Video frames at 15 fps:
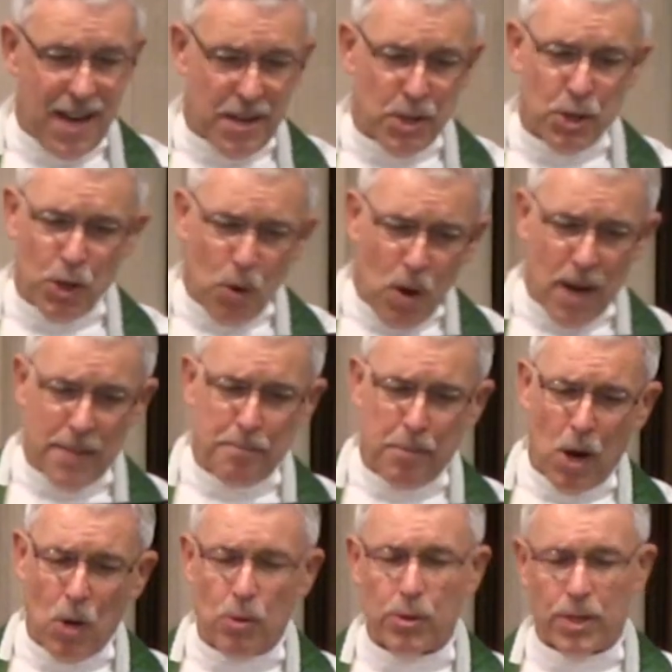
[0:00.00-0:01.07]
enjoyed
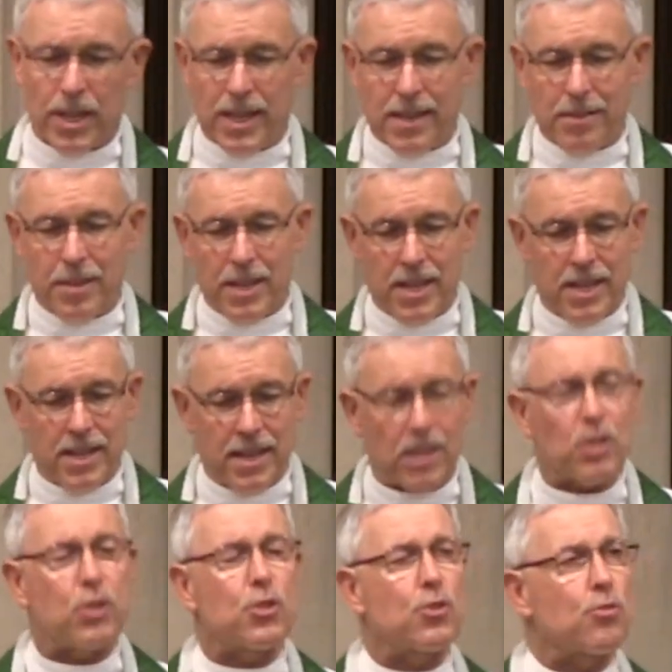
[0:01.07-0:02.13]
posting the
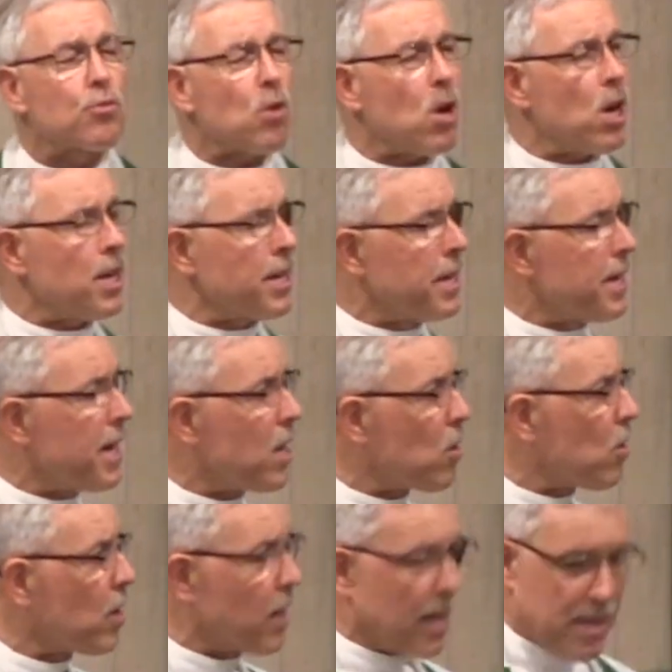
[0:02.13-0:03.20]

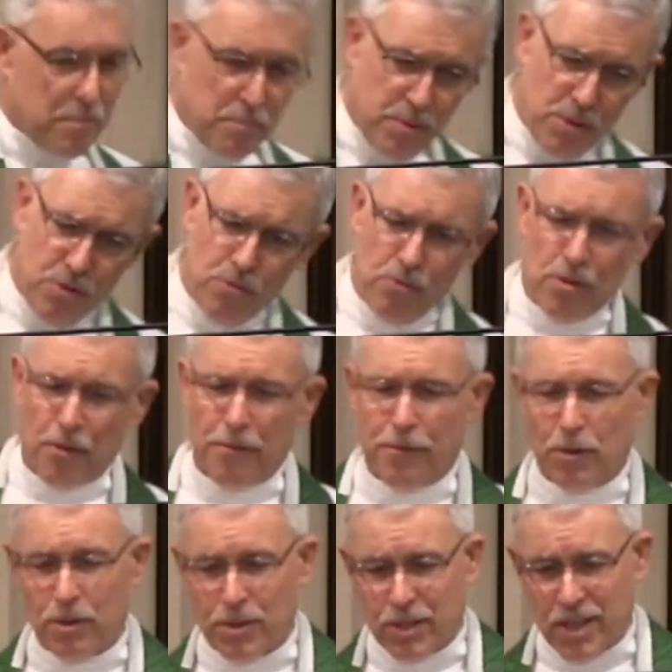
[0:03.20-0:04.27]
extraordinarily
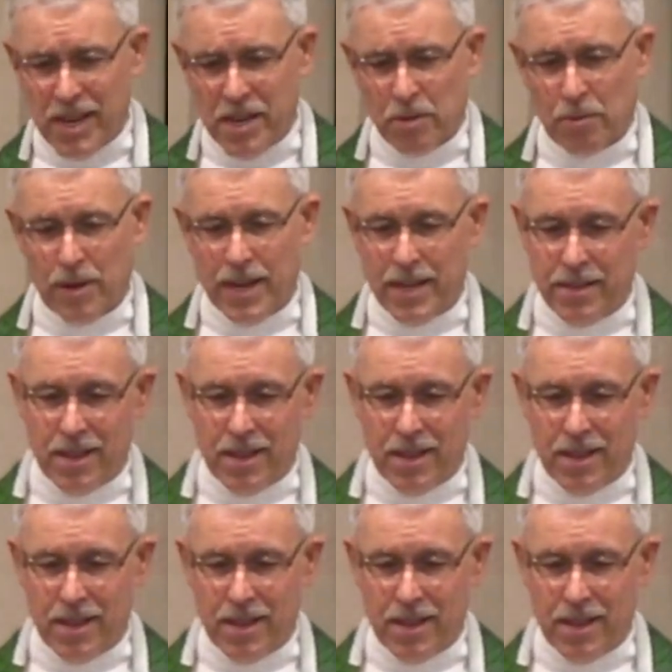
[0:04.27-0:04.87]
beautiful scenery,